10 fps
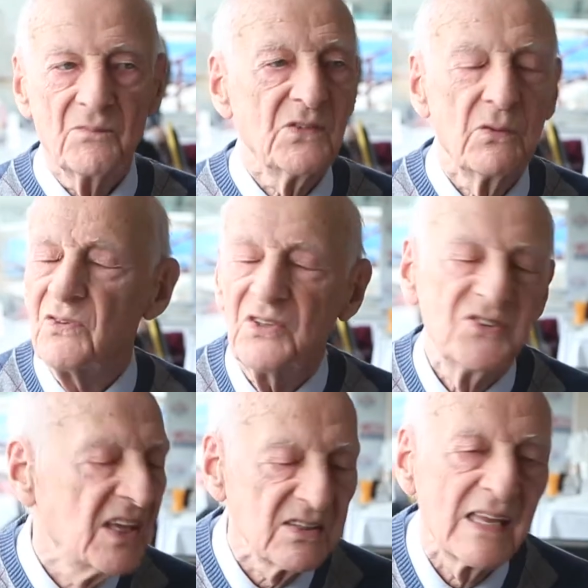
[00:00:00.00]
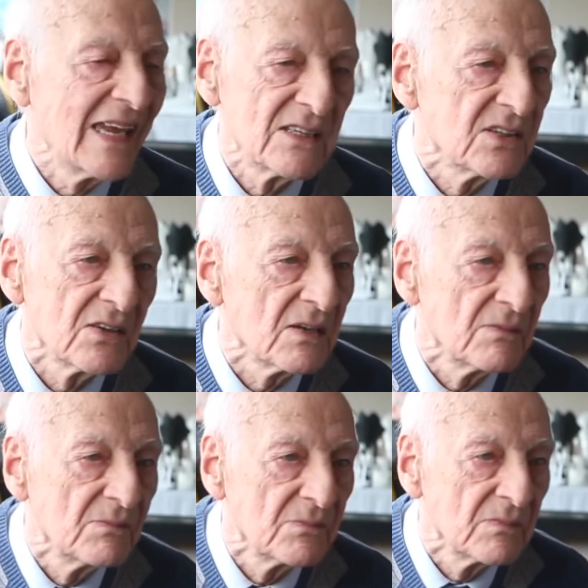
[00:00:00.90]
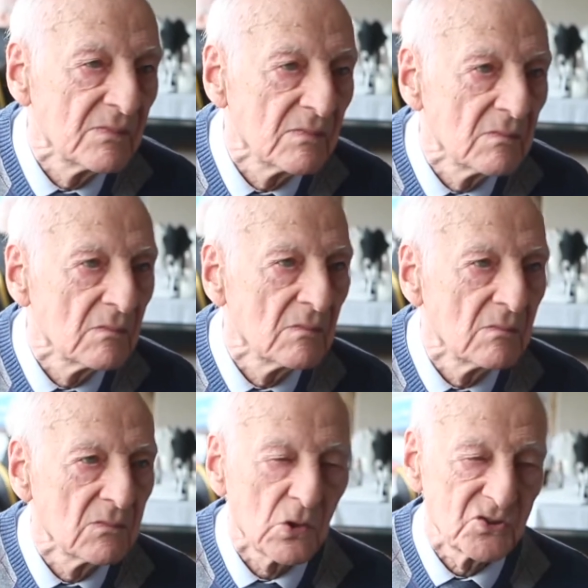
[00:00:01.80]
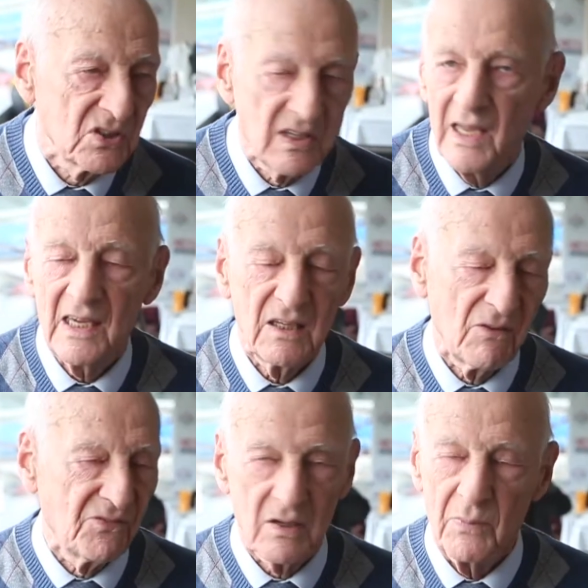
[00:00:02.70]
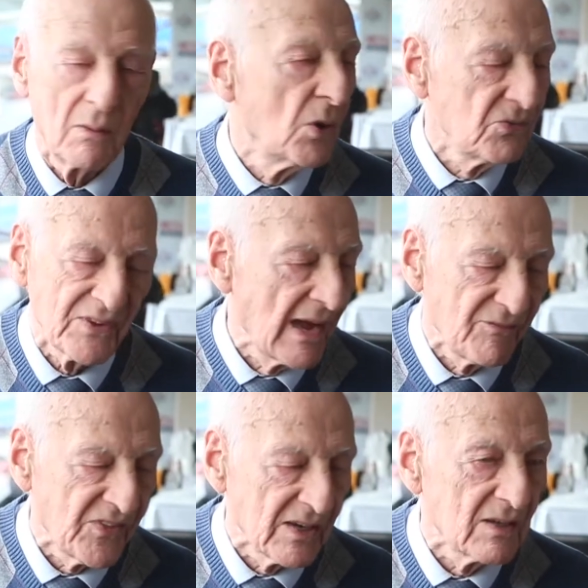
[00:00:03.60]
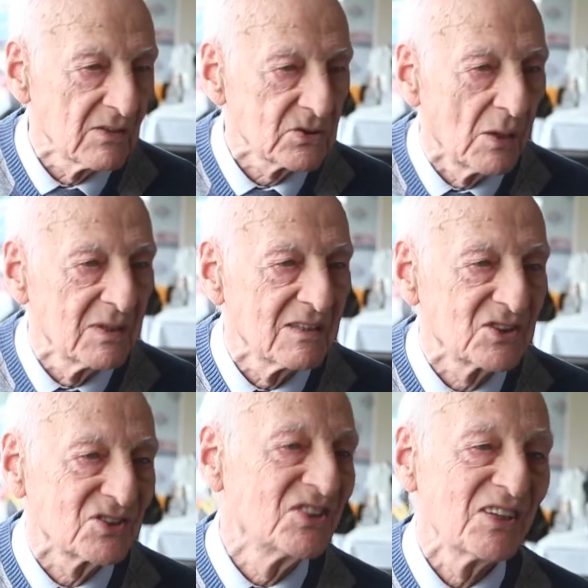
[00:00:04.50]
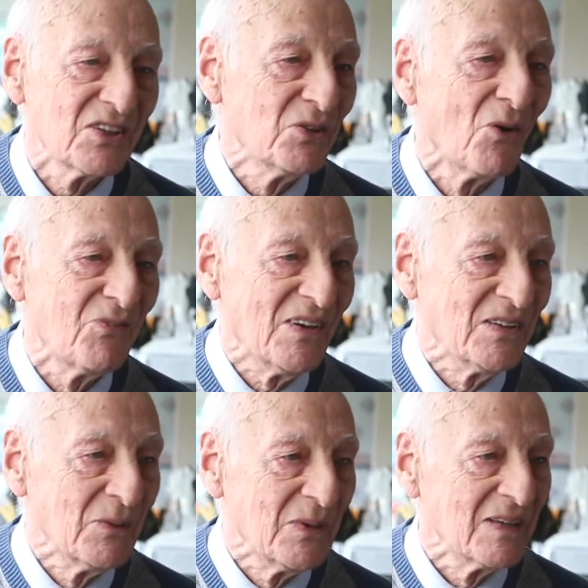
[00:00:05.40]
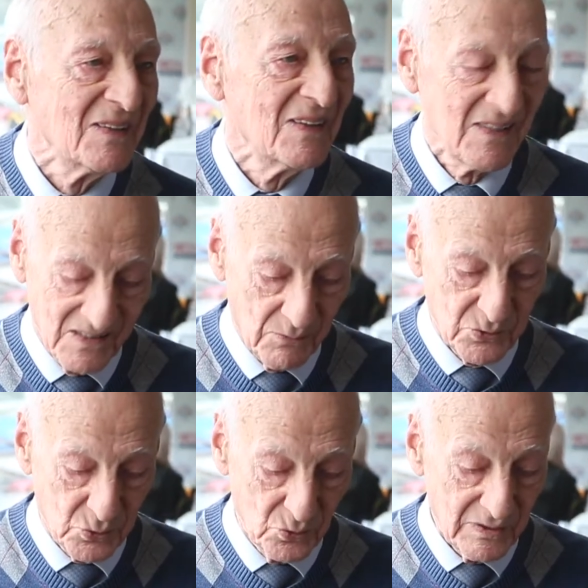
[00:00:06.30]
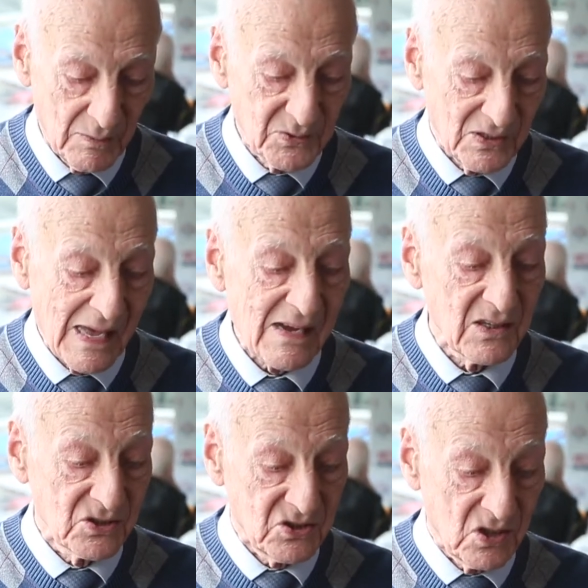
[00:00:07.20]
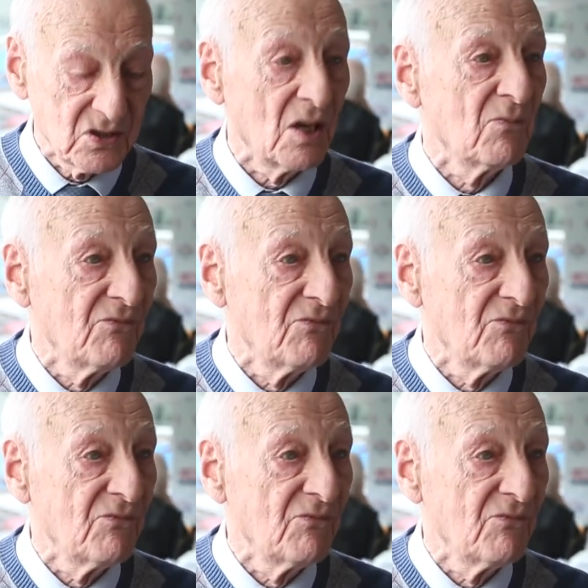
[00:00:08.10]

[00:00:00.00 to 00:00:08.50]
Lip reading: you daren't header it. Because you had a headache for about a month after it or something. It's near enough anyway. It was so levied. That is just